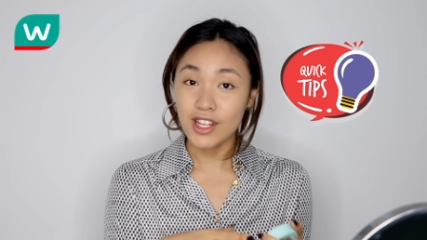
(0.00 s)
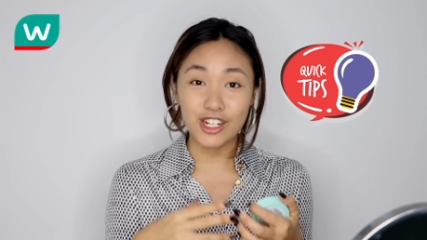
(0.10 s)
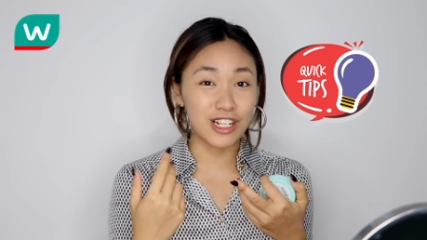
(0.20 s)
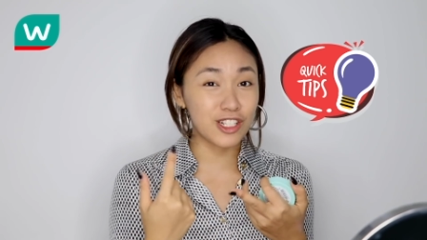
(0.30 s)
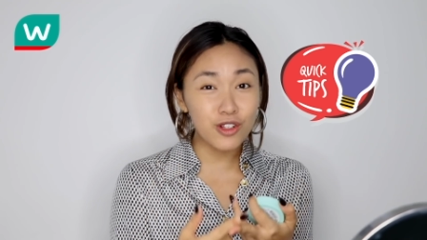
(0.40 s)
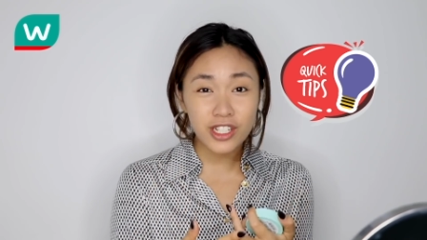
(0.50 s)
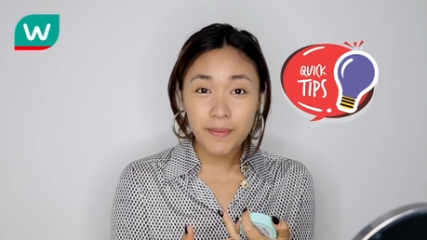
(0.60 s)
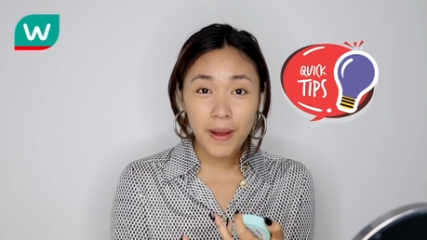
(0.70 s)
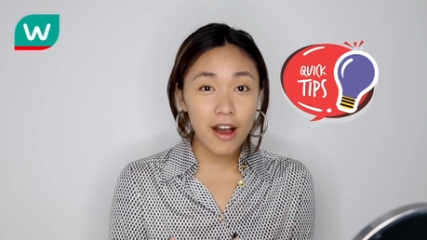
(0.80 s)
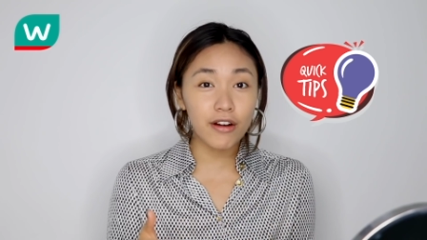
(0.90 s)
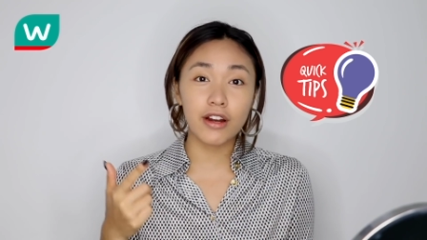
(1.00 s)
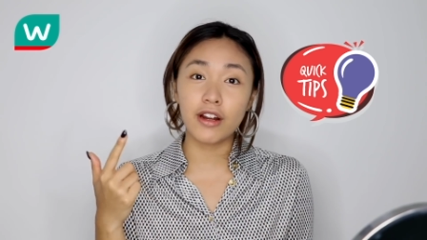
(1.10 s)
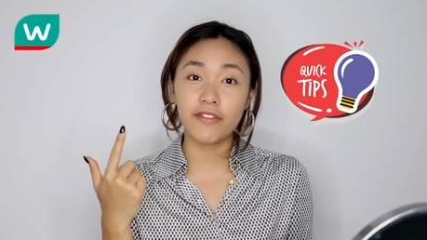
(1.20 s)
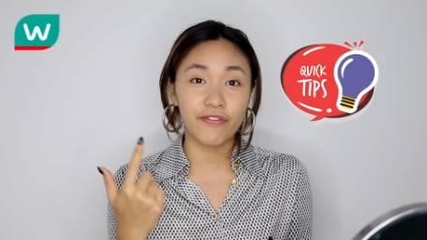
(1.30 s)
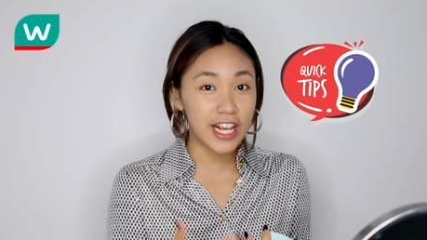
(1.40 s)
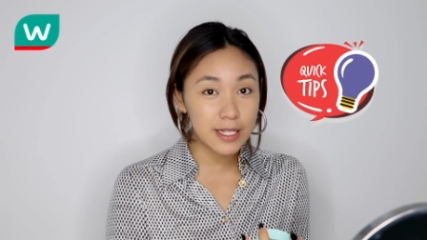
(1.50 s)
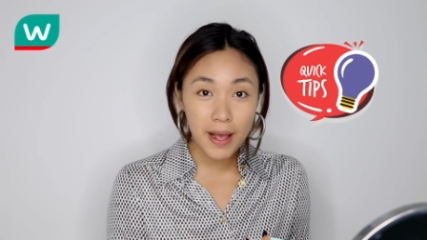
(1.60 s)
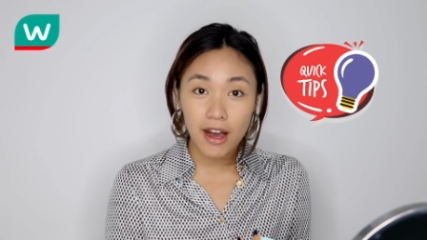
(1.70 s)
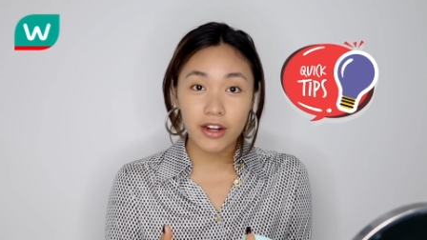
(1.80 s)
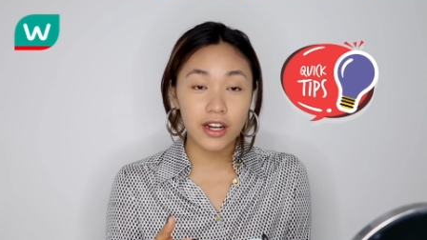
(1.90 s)
Translucent powder, face
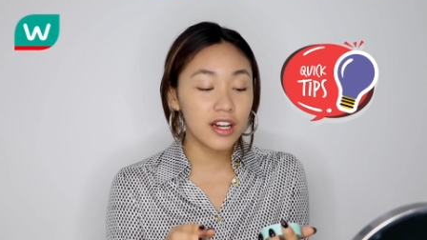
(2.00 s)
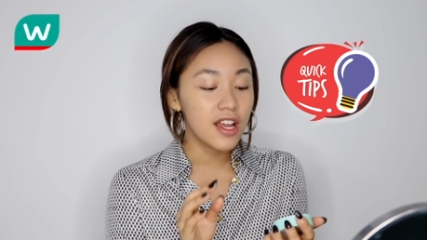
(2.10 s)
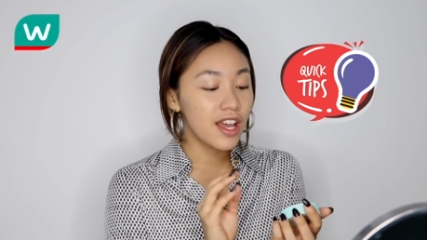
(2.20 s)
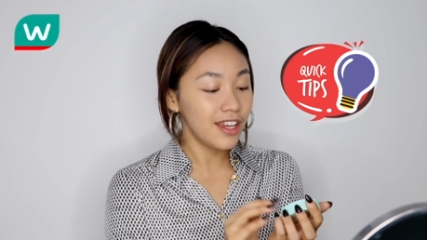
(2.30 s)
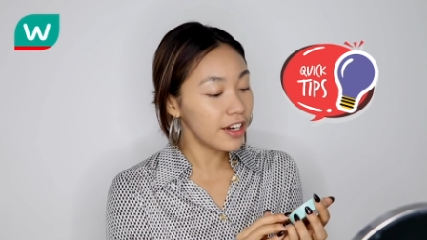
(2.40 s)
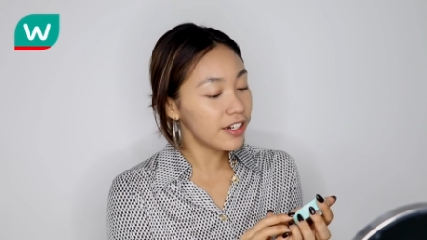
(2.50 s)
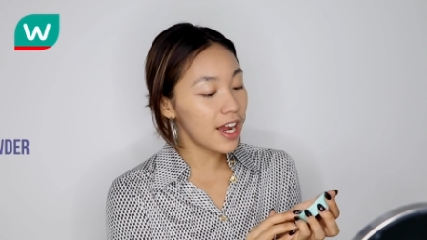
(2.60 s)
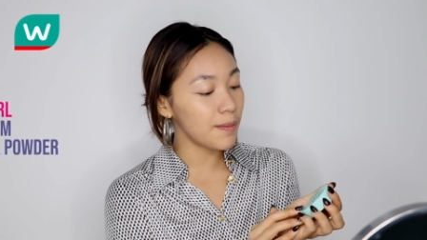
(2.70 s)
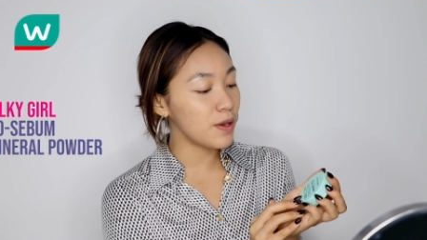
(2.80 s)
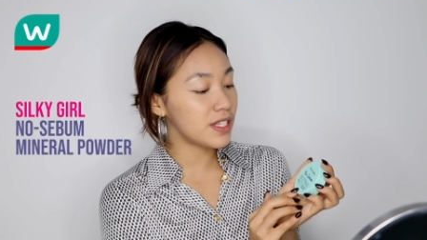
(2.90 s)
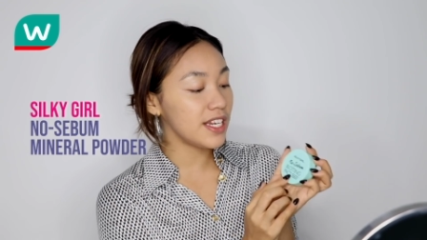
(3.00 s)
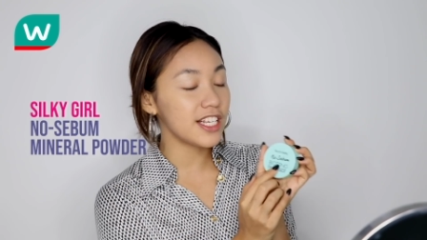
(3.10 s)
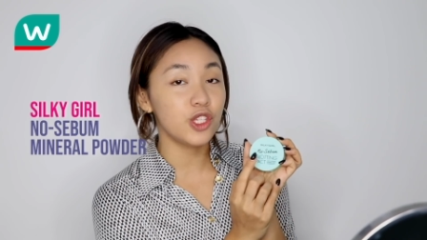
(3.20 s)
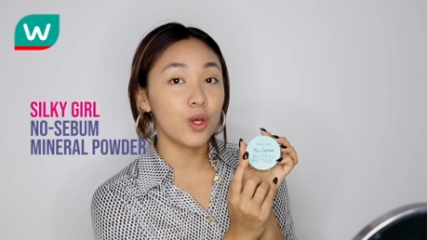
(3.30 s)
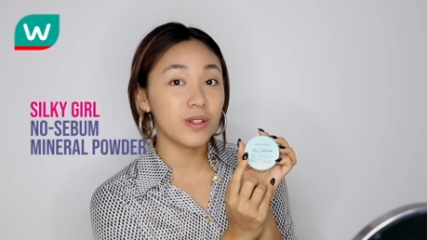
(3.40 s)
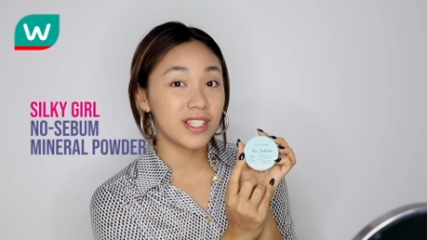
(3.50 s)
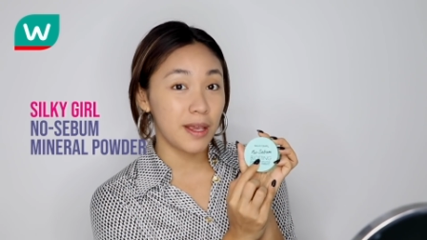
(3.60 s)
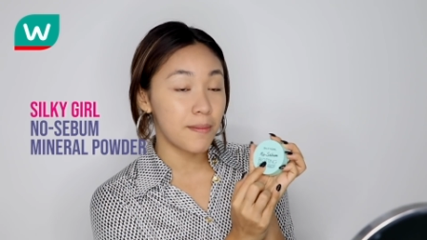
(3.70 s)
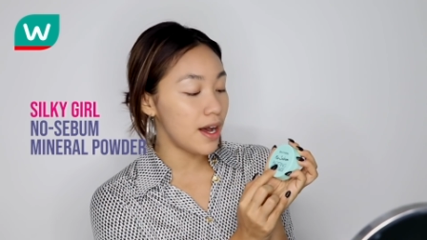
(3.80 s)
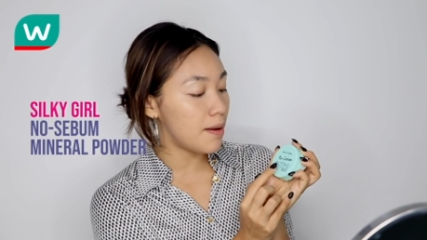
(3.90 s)
powder. Here I'm using this No
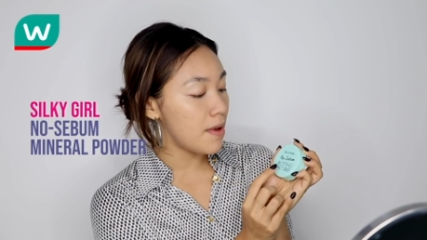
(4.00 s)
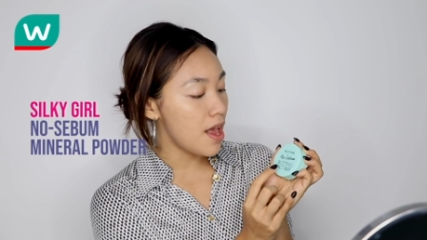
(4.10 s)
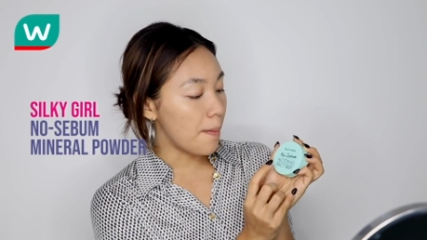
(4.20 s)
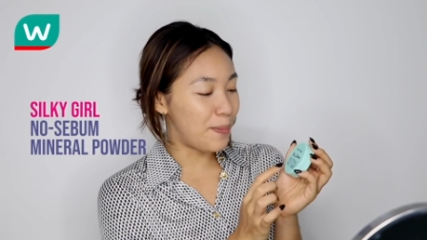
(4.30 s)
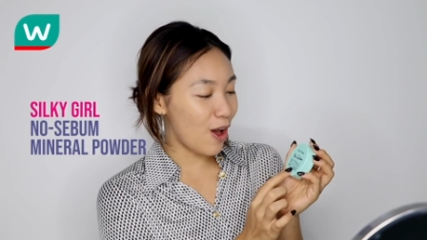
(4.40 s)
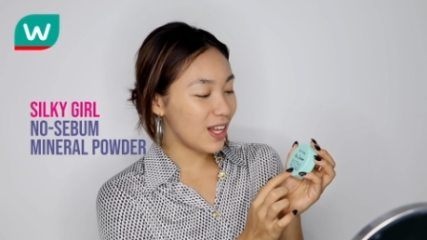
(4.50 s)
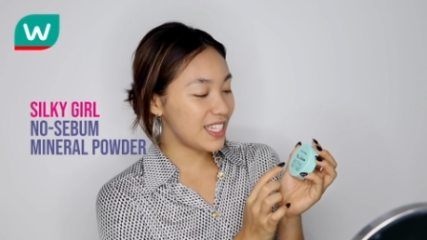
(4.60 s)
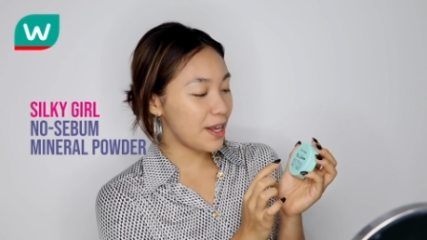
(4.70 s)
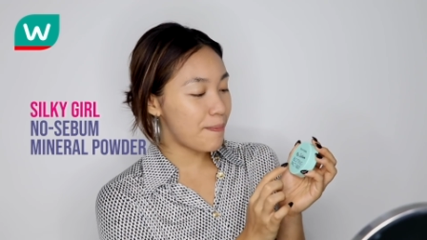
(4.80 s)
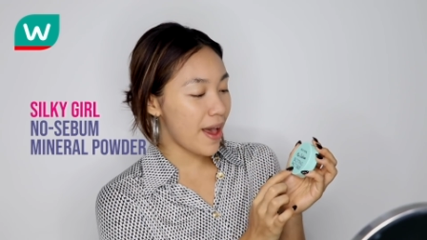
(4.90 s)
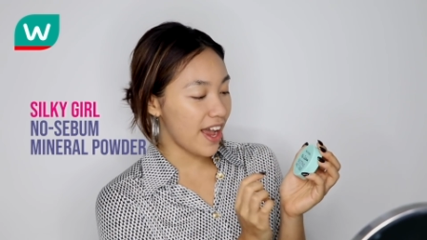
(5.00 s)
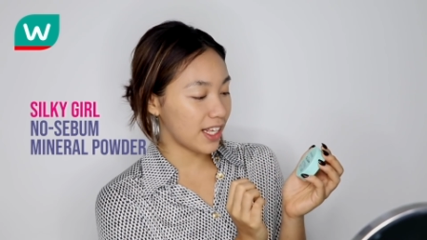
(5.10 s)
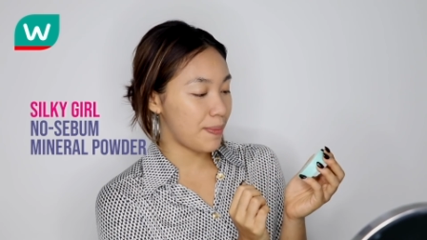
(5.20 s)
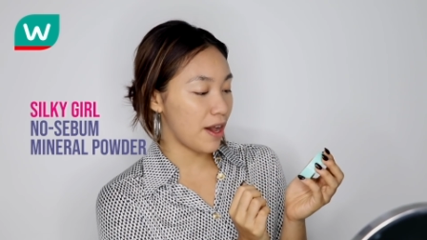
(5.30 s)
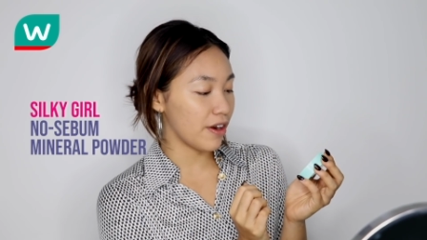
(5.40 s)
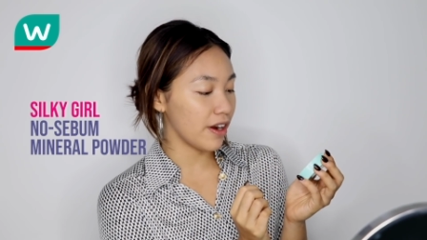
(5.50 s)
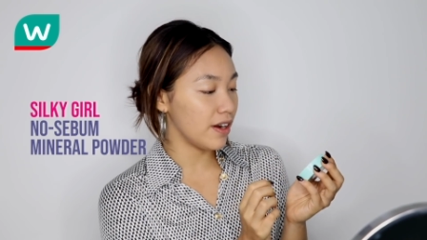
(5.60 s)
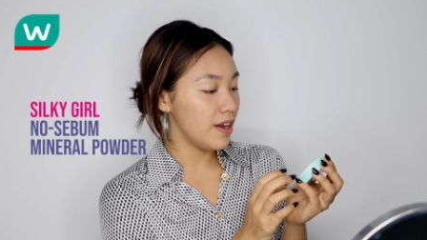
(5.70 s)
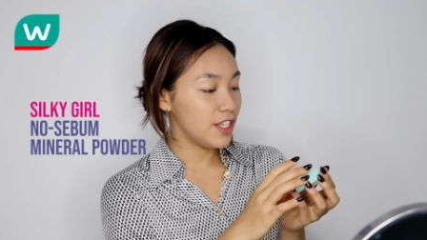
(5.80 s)
Sebum Blotting Pack Powder.